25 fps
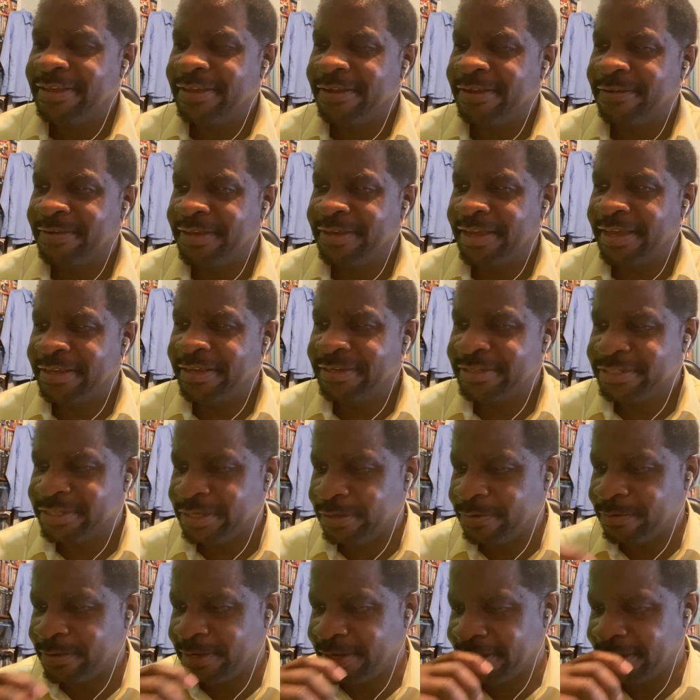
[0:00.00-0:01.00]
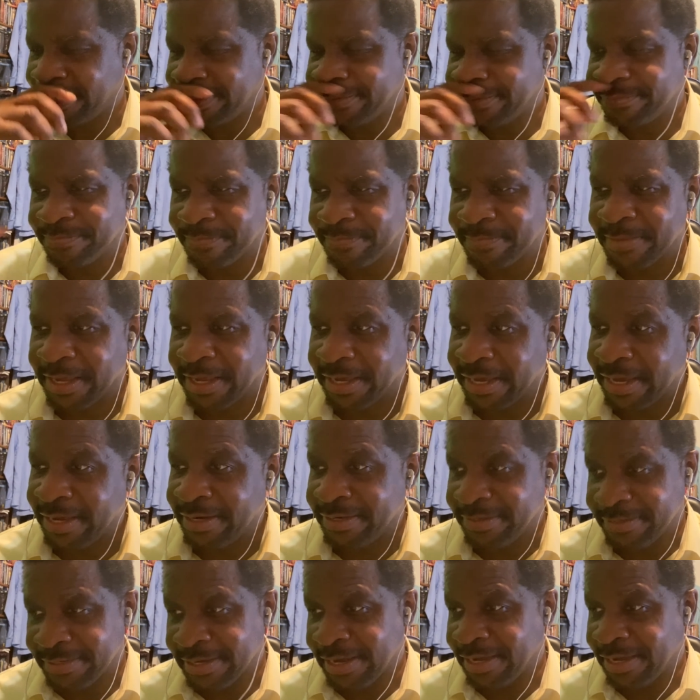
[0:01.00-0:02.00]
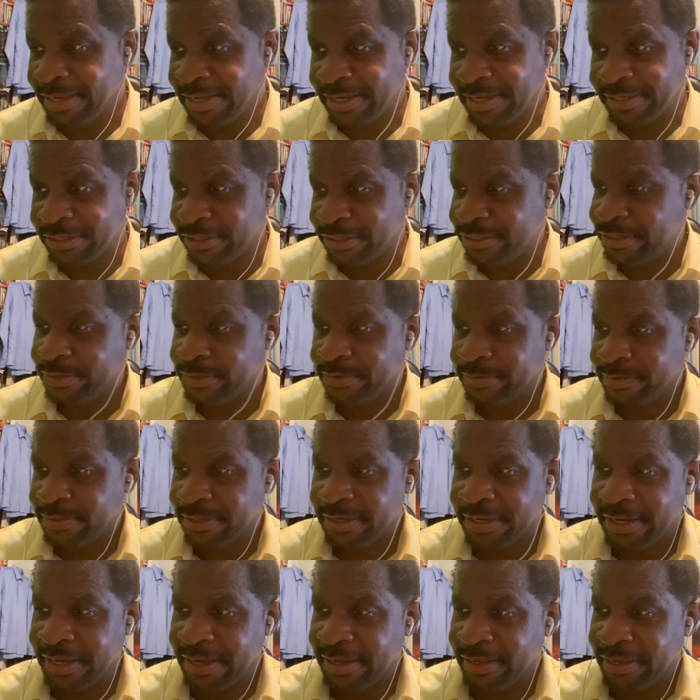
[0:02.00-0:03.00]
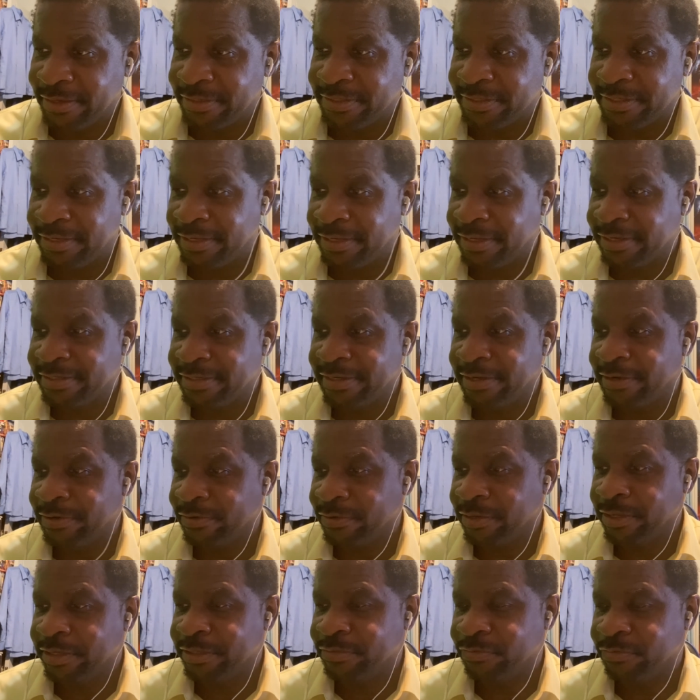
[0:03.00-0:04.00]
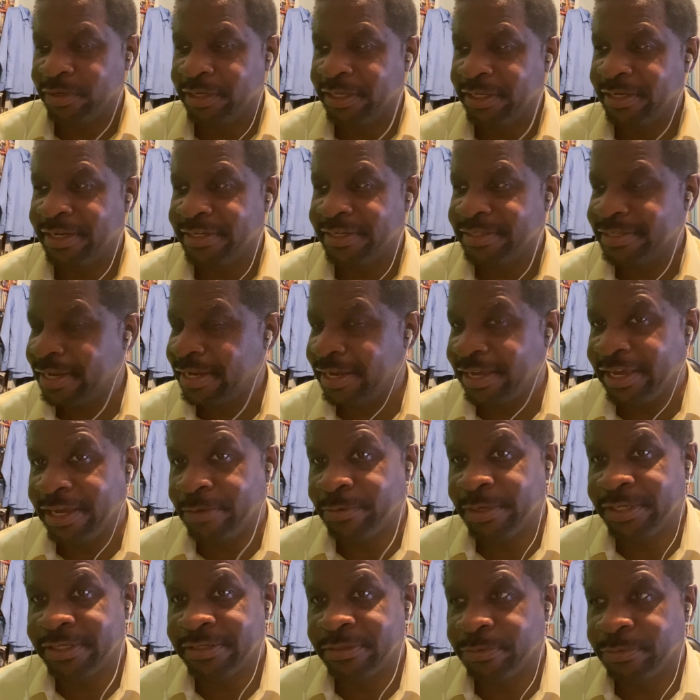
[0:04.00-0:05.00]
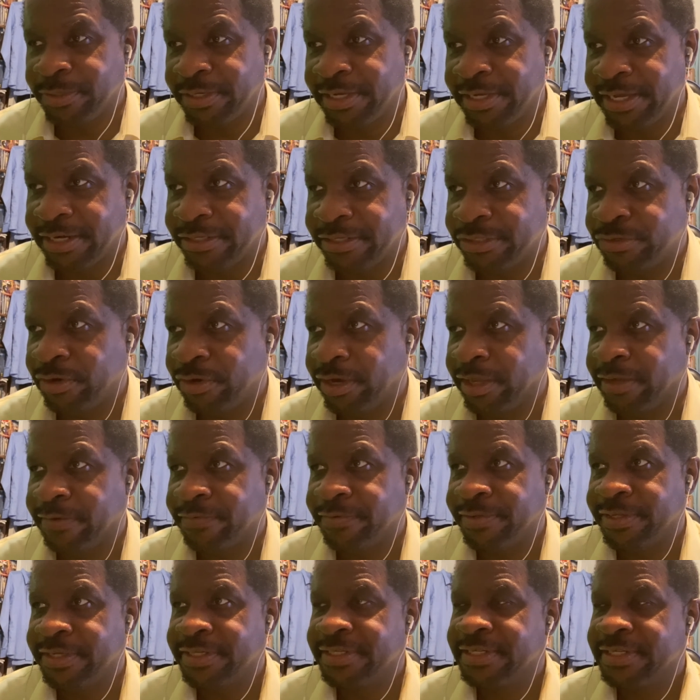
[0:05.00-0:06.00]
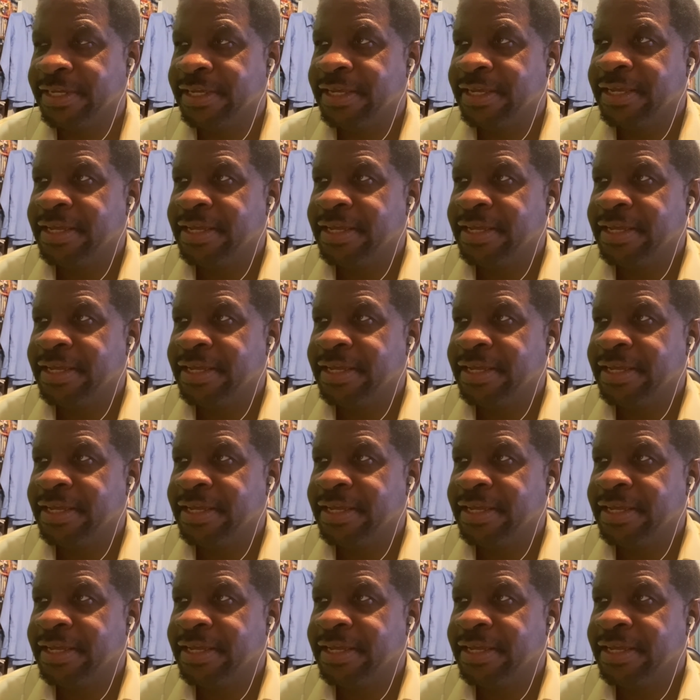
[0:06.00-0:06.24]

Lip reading: Okay, so again, I like the suit. Okay, it looks really nice. And I can't wait till we get a trailer for this.